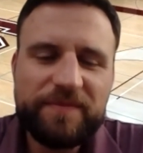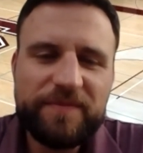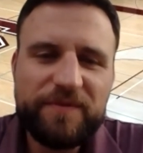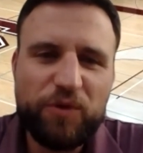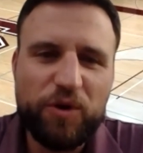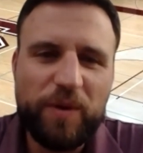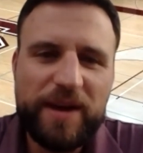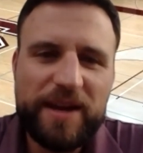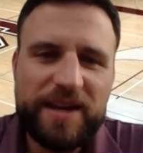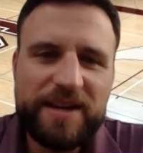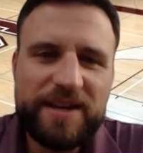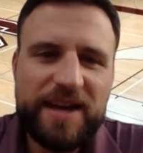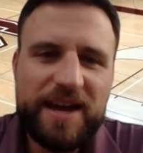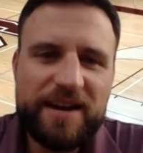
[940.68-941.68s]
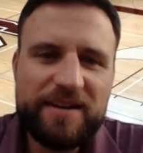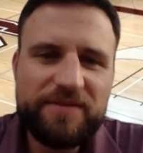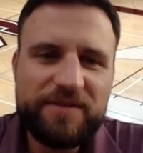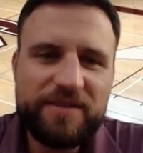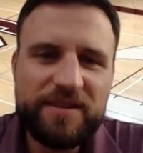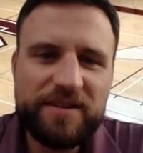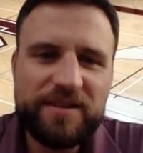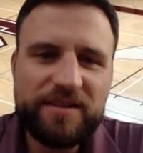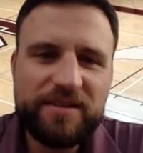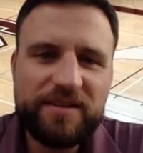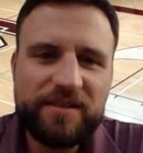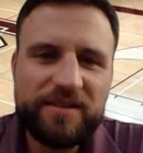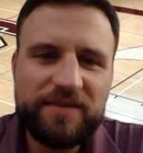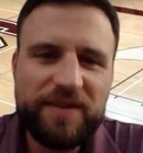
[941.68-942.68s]
Fort Wayne, Indiana for the
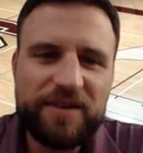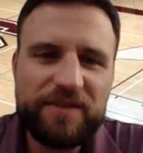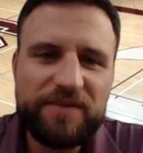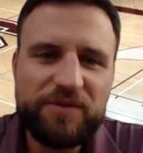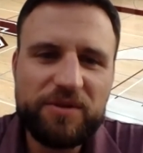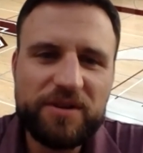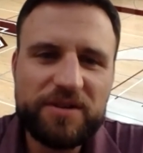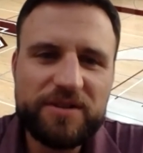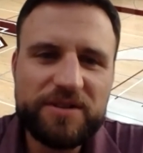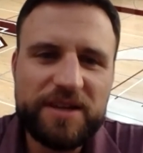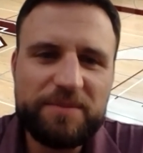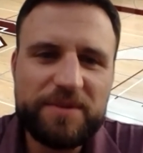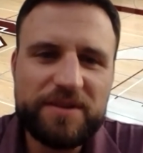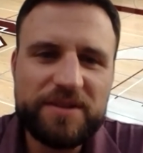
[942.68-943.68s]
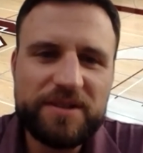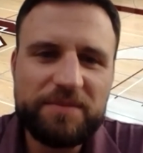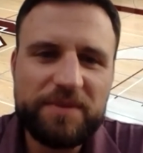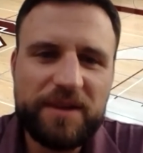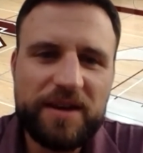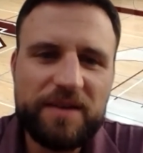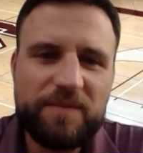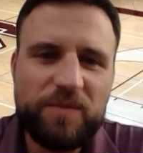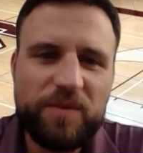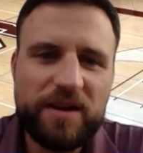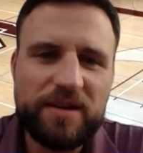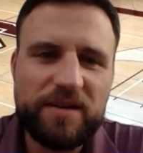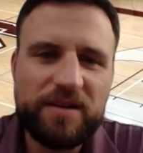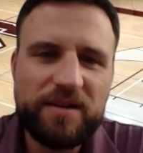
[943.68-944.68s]
Final Four championship game
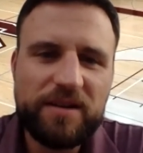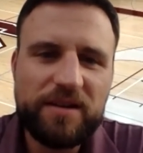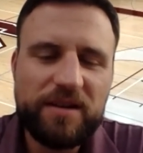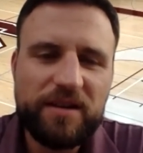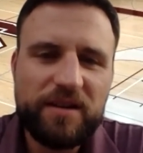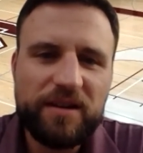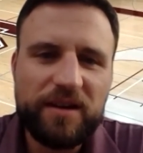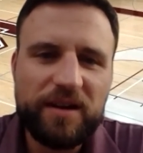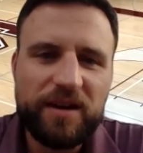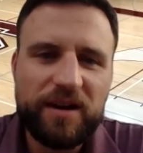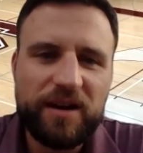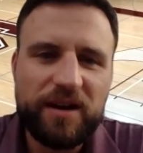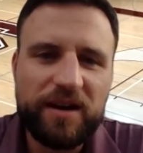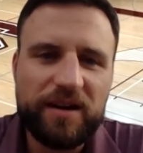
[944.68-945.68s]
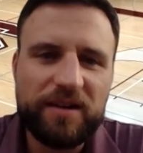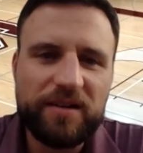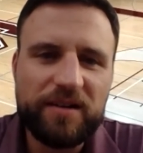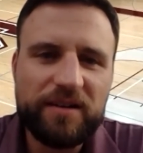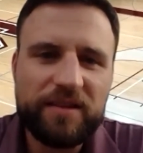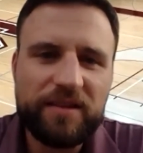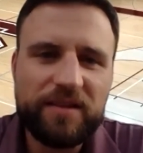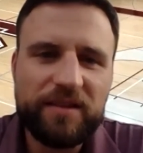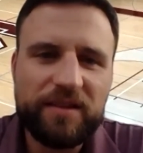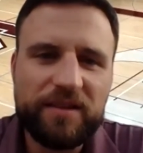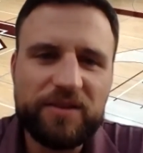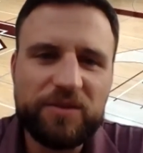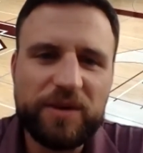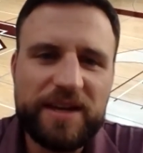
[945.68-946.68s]
when
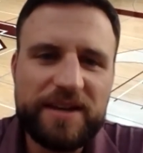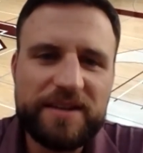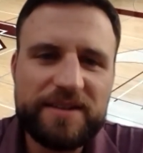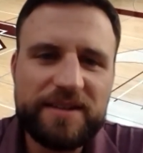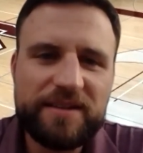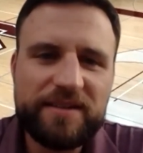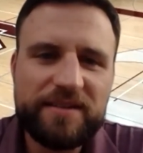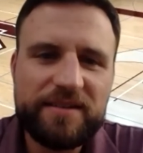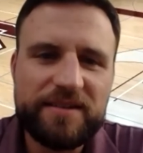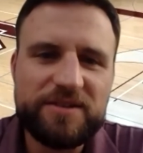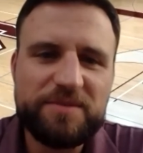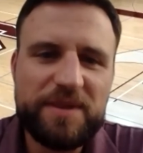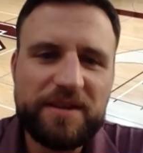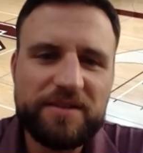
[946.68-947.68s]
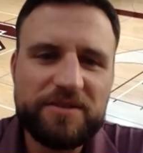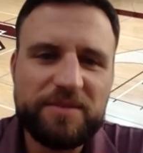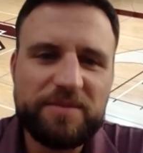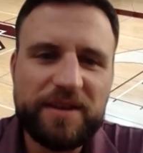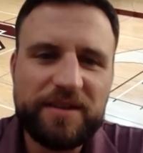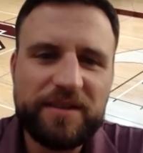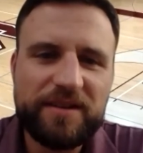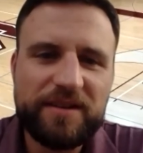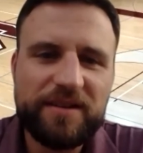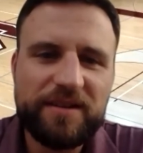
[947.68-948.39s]
2018? Did you make the trip out there?